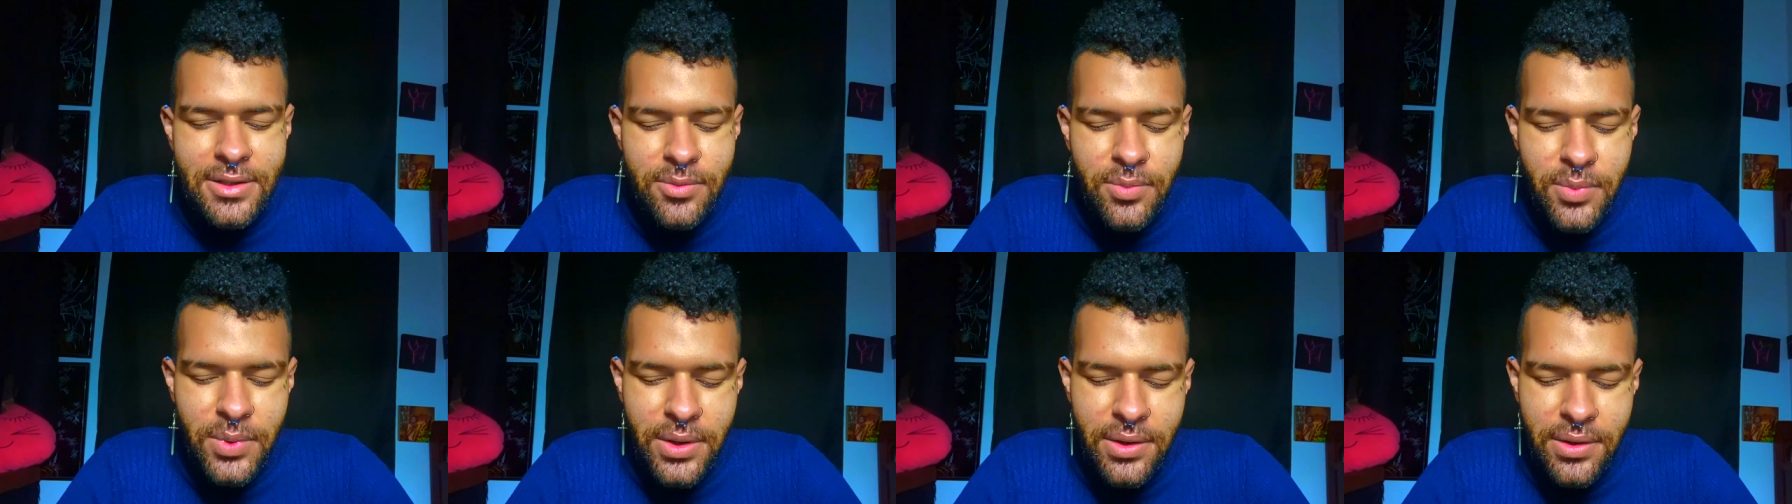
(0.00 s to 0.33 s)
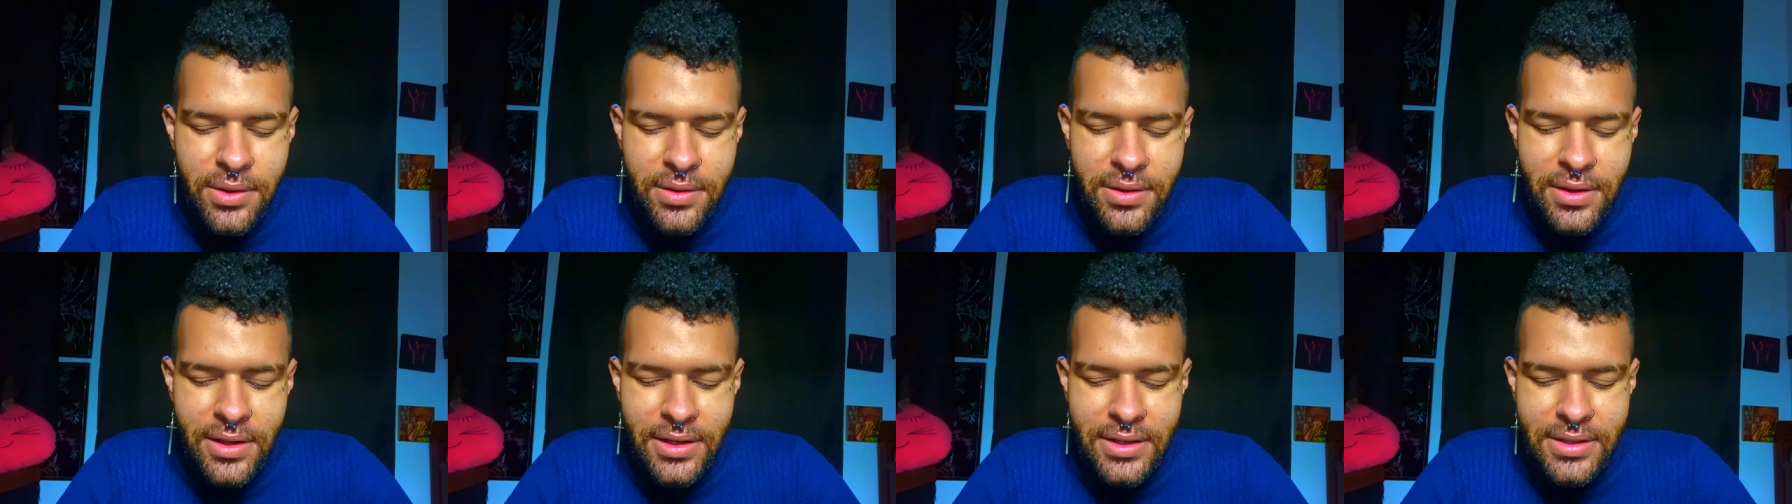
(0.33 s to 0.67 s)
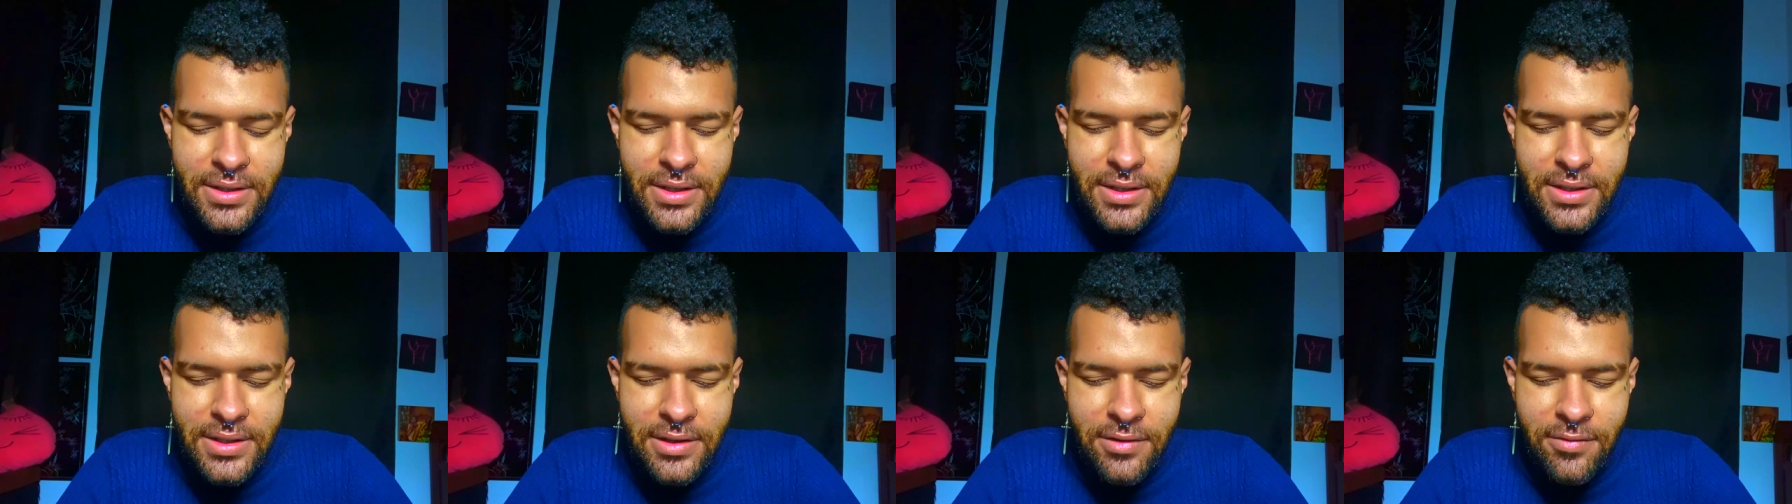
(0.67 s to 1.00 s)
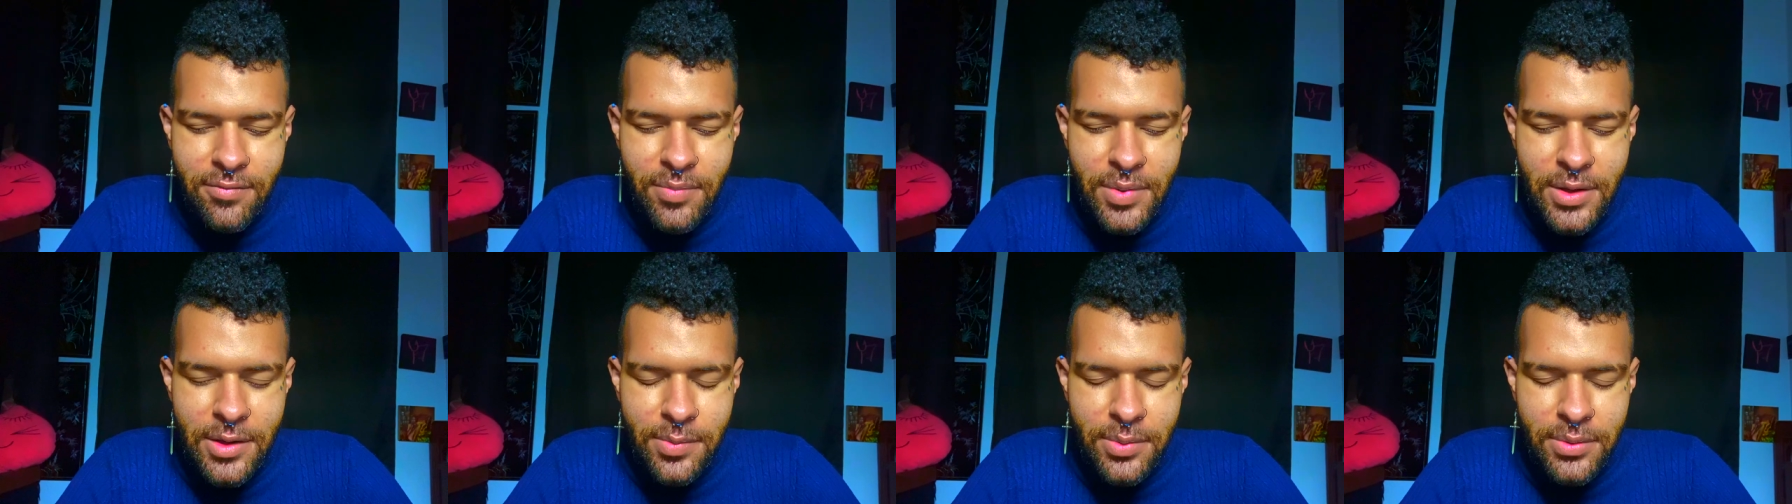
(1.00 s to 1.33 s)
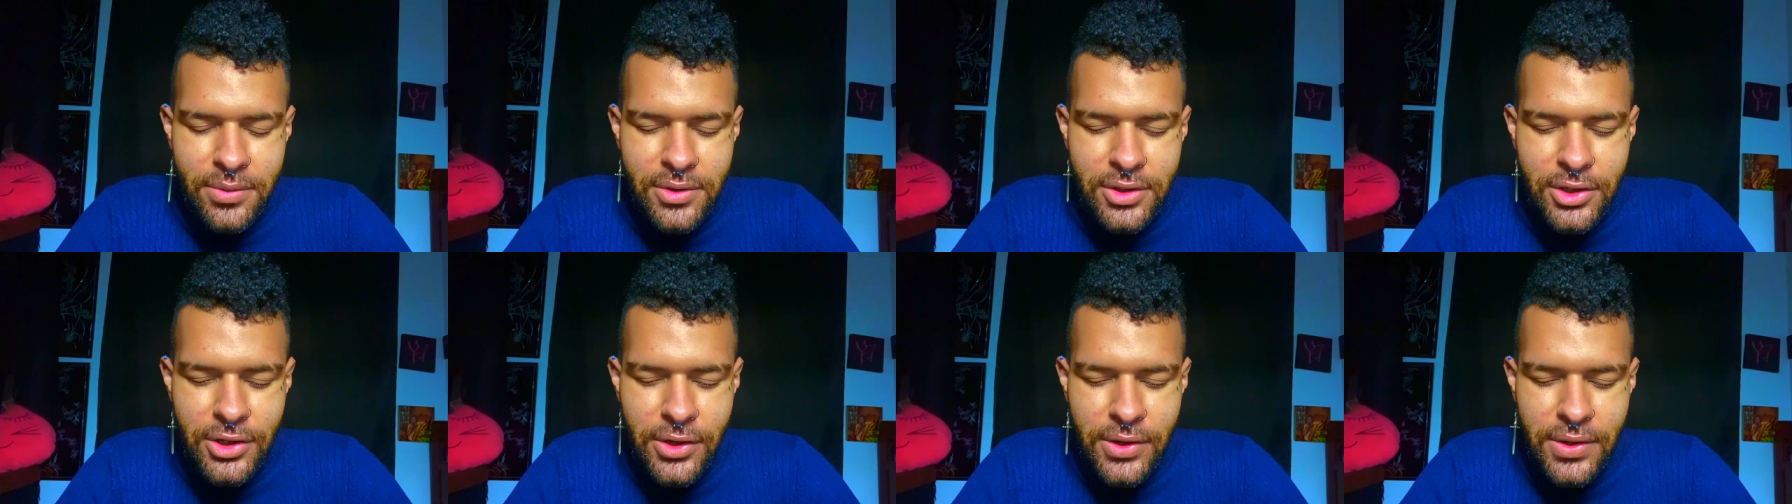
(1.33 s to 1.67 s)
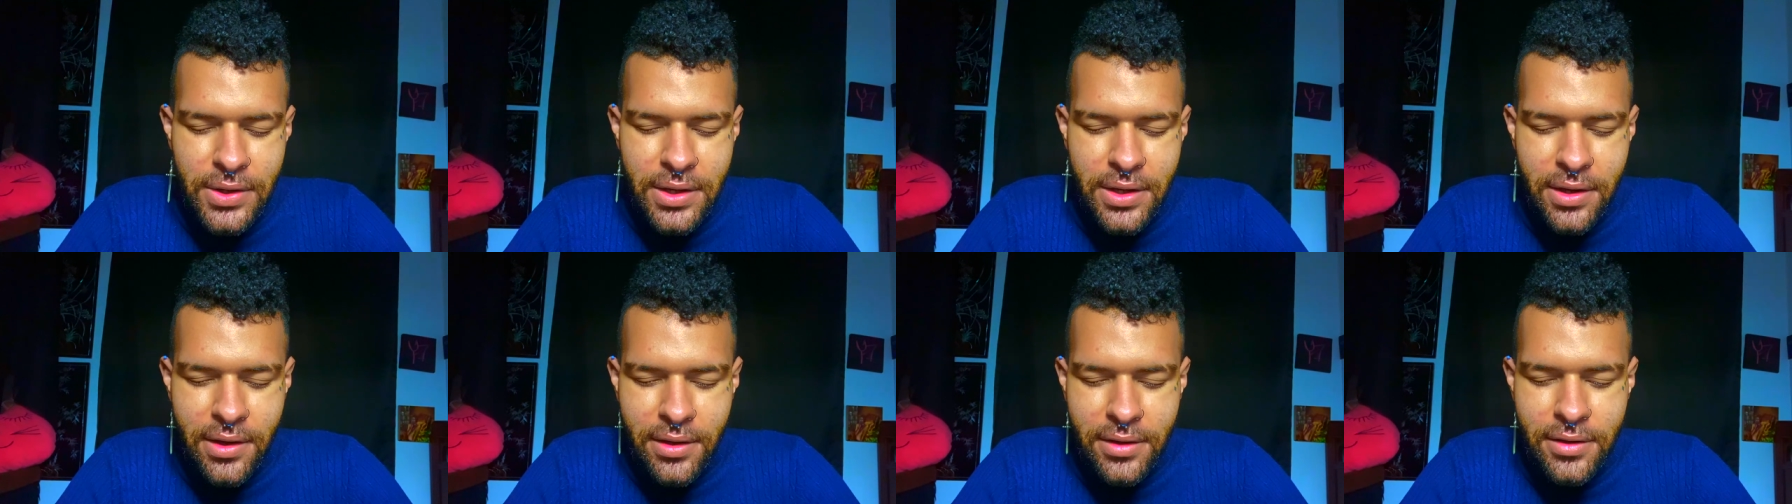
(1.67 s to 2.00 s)
weird like sense of people
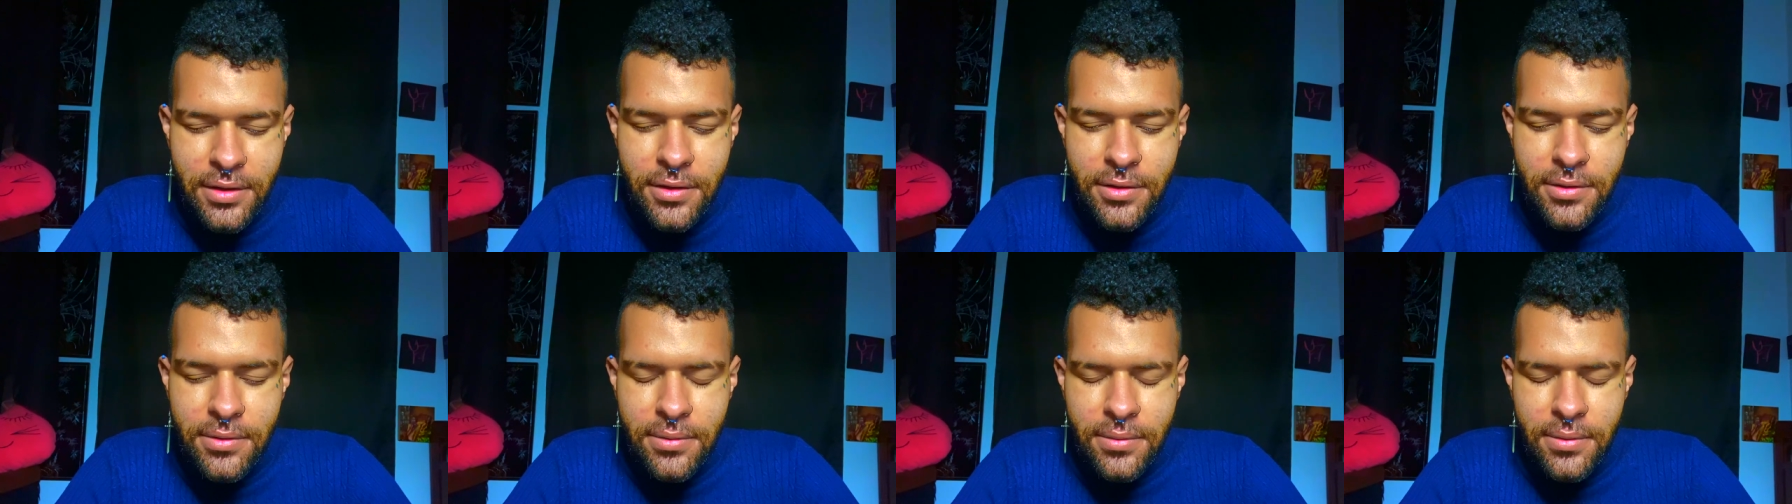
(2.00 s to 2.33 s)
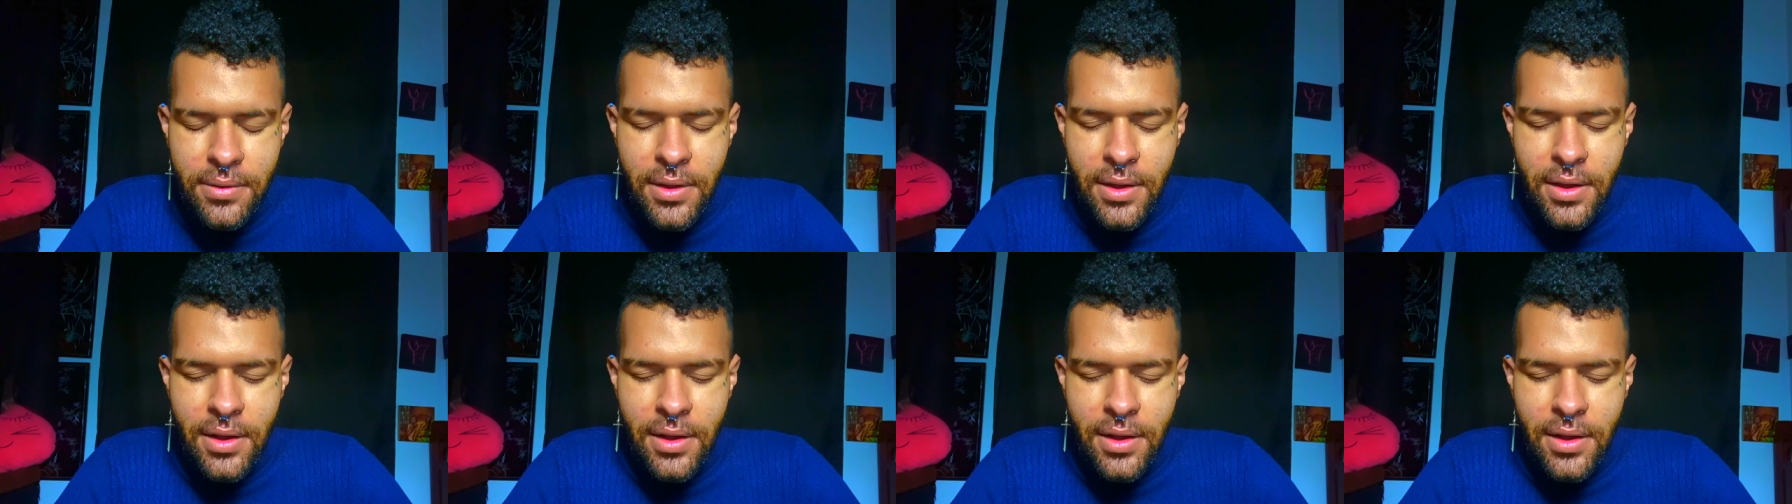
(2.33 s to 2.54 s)
turning on you,